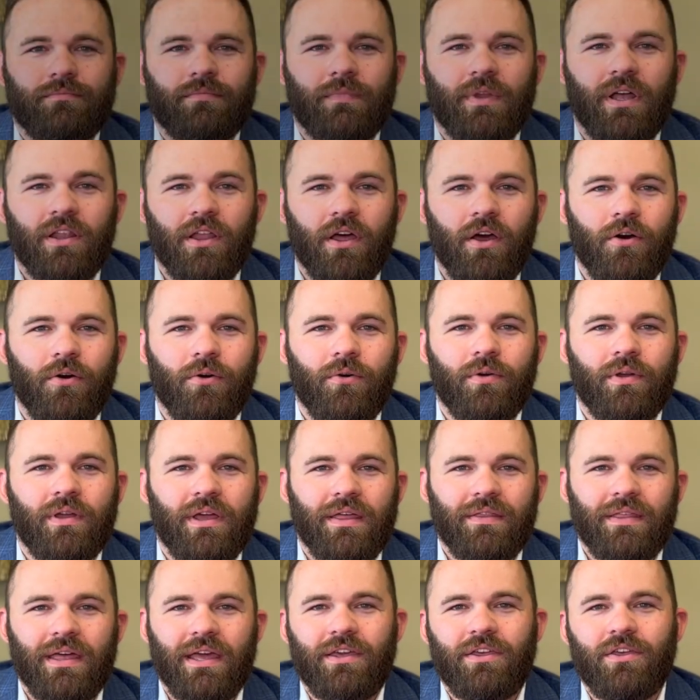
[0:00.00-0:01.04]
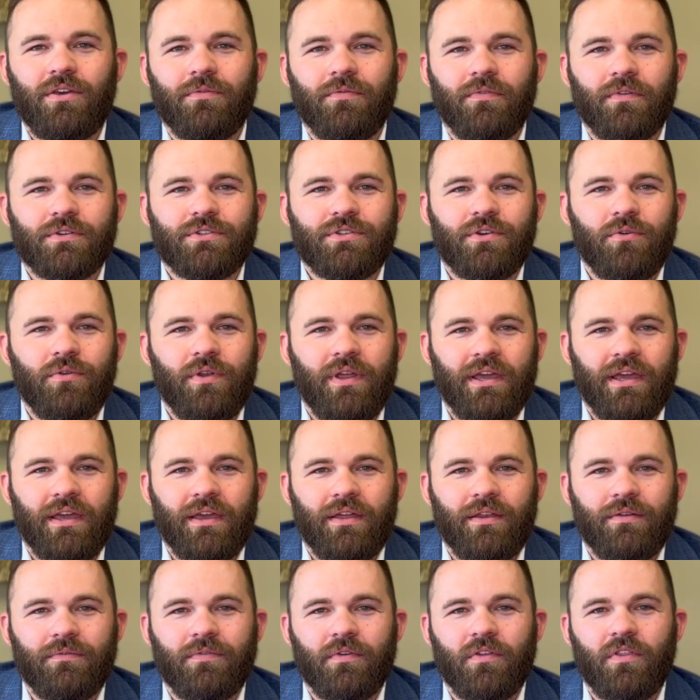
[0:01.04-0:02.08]
Hello, and thank you for tuning
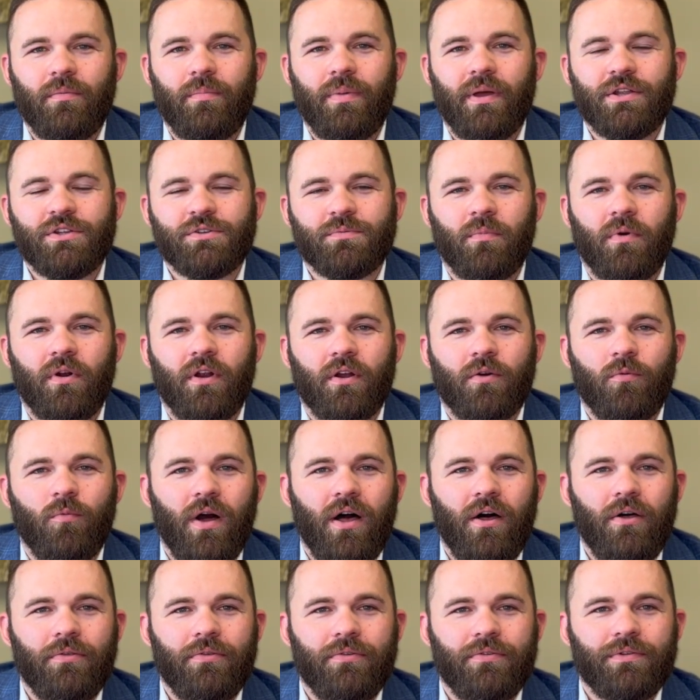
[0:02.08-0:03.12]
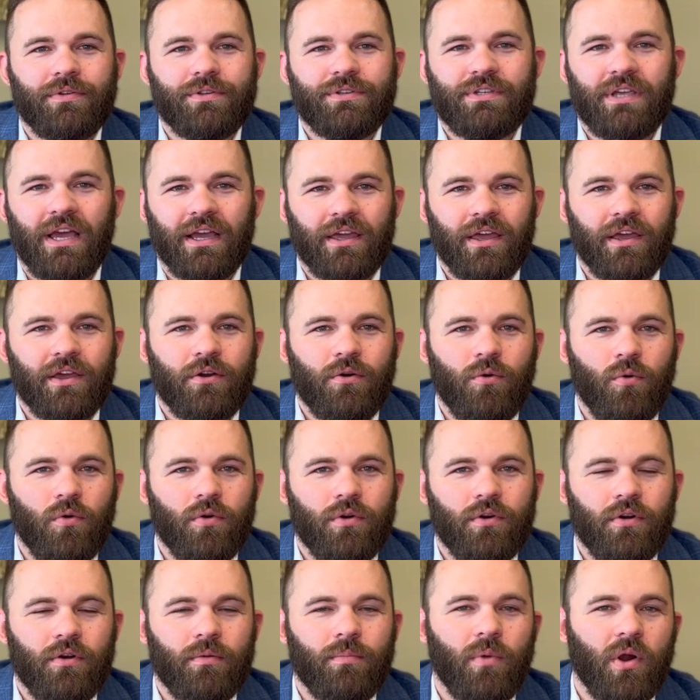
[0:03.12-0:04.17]
in for the Benchmark Wealth second
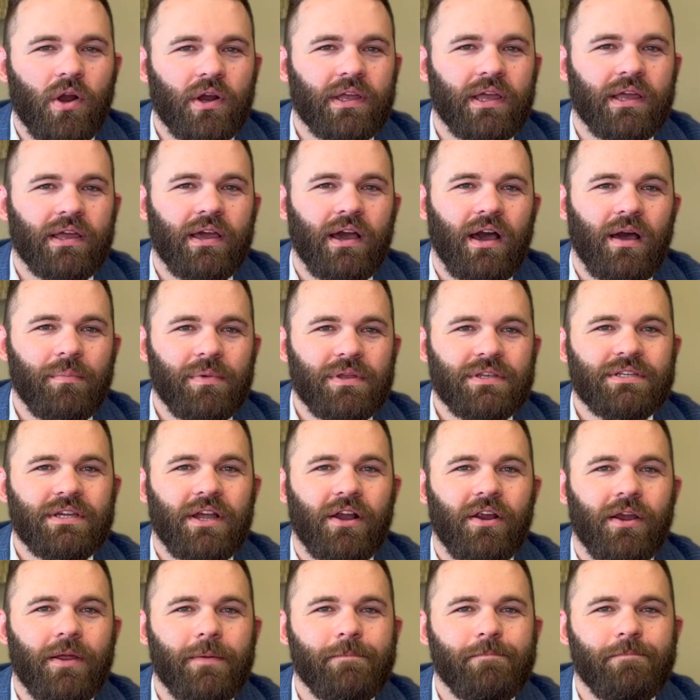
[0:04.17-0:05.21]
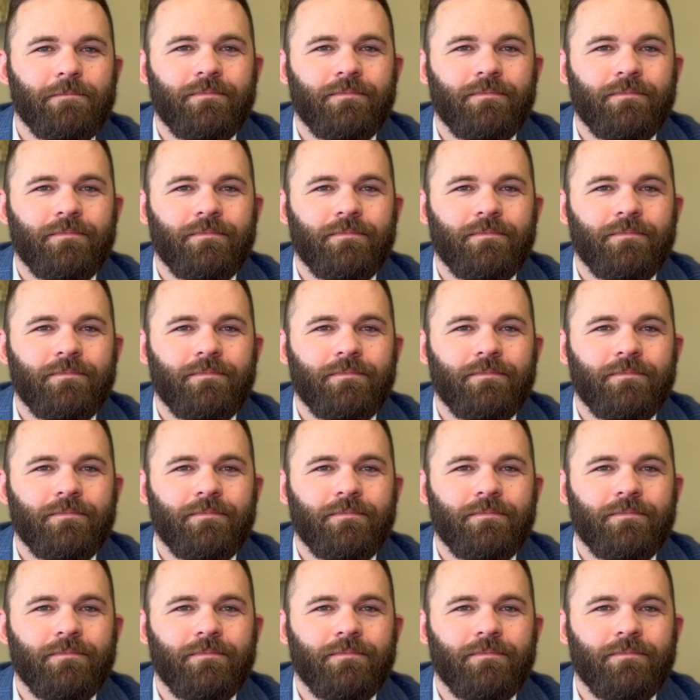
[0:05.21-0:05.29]
quarter market commentary.